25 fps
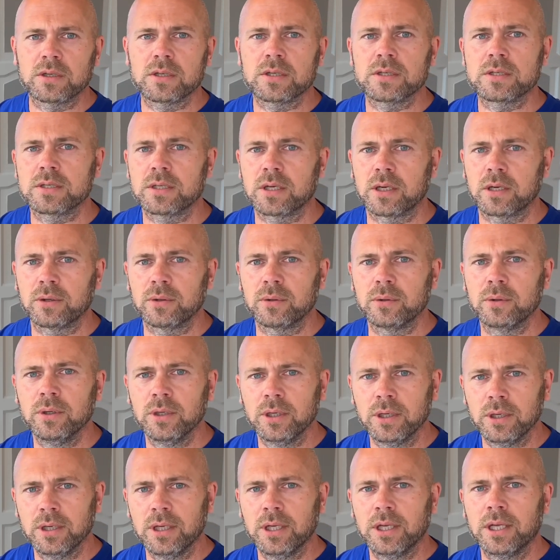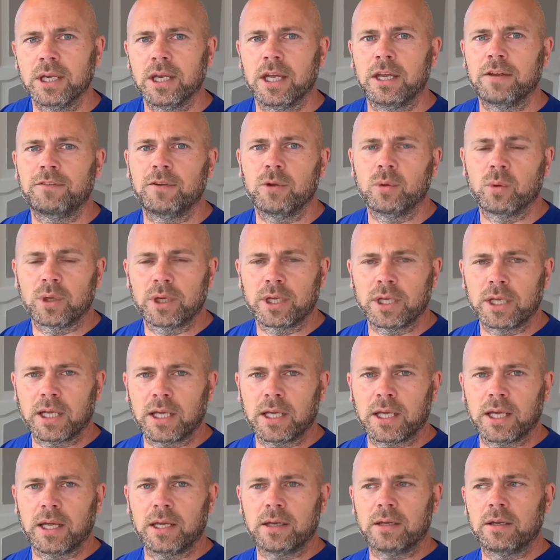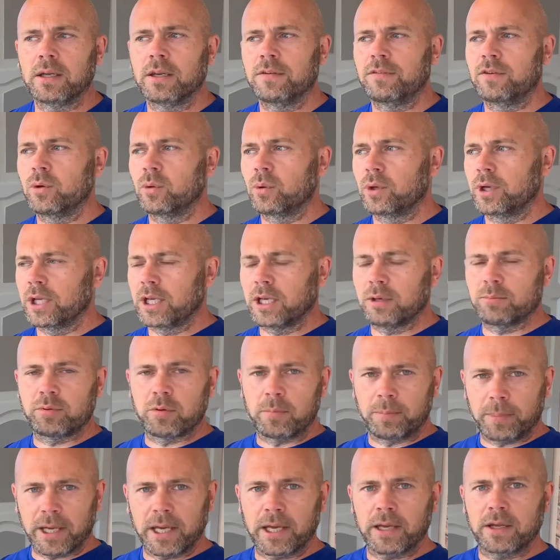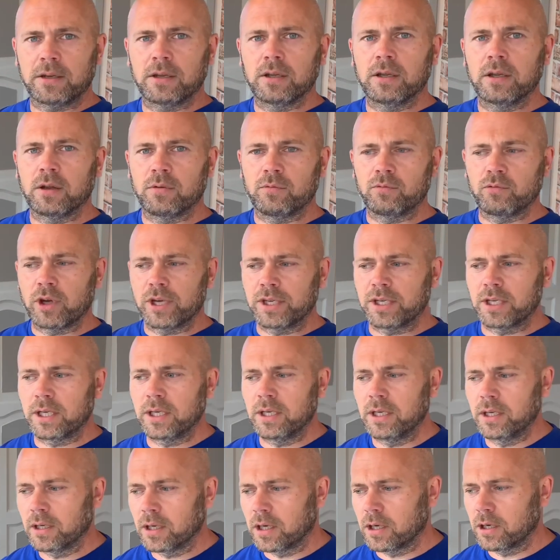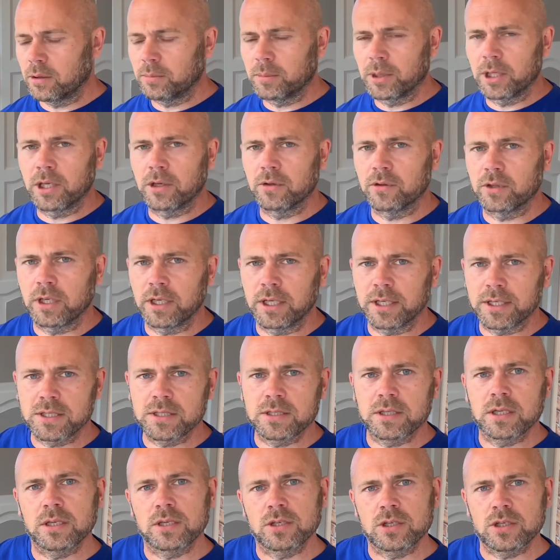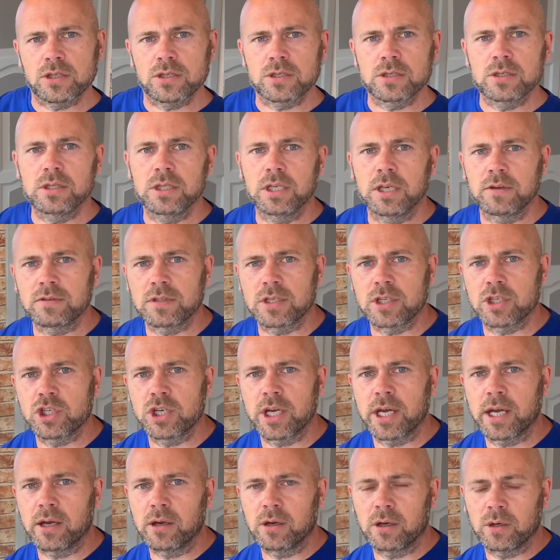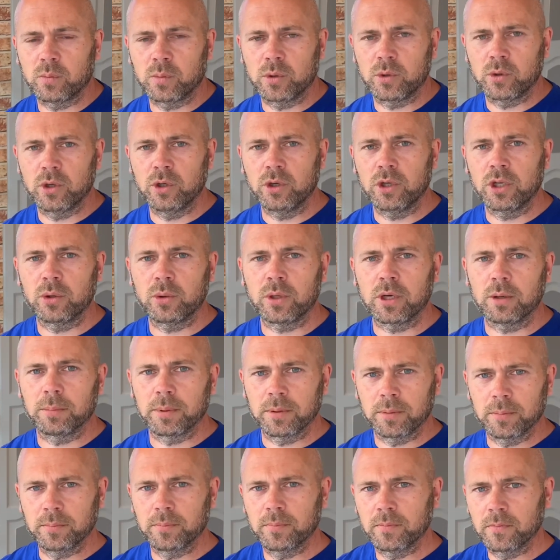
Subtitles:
So if you want to get in, if you want to get prepared and ready and get on the list, just give us a shout and we'll hook you up.